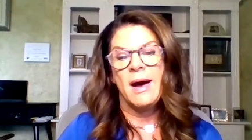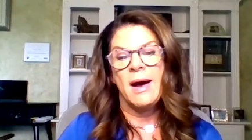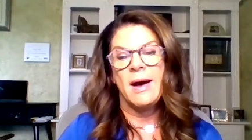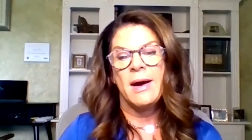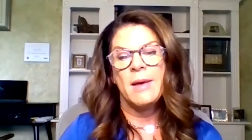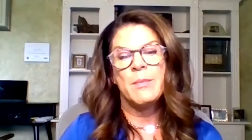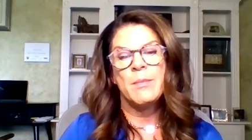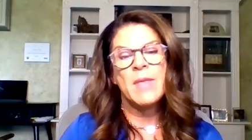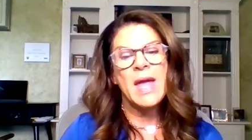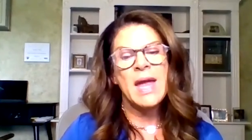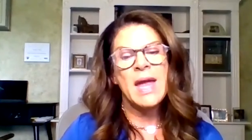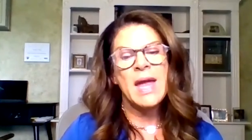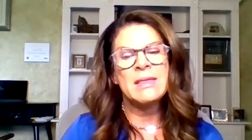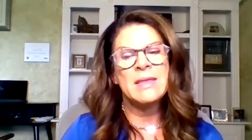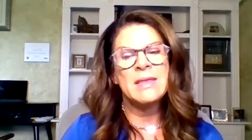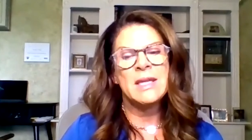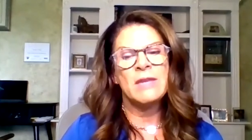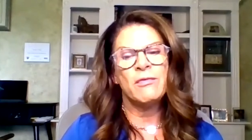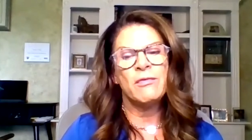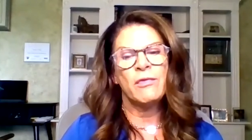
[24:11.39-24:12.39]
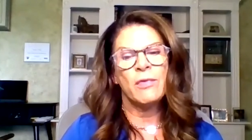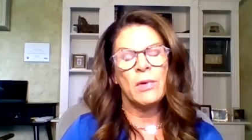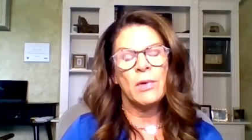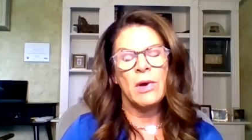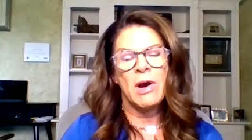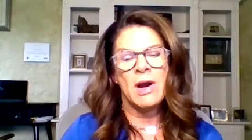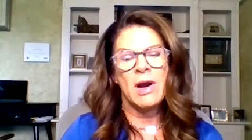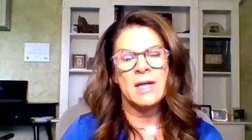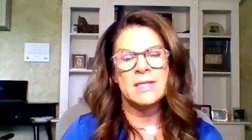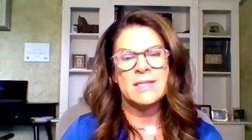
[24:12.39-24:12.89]
Um, and then
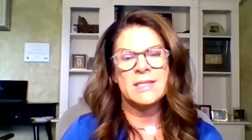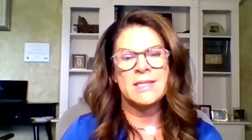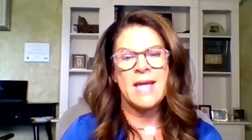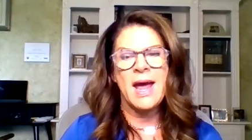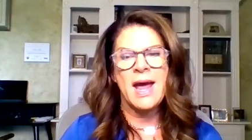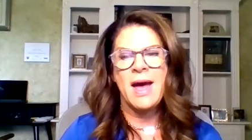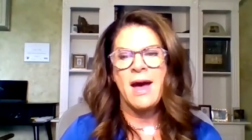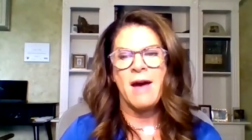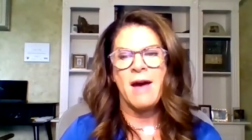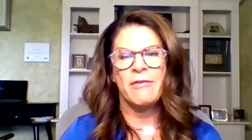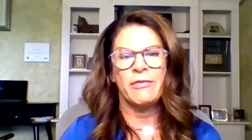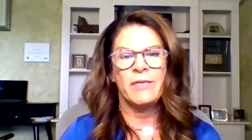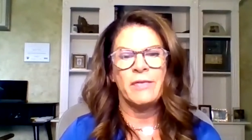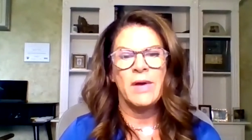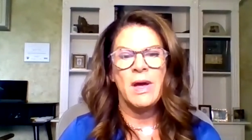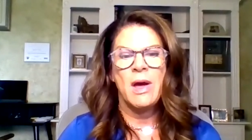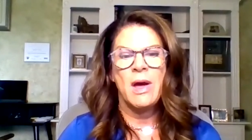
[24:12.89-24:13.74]
for our staff,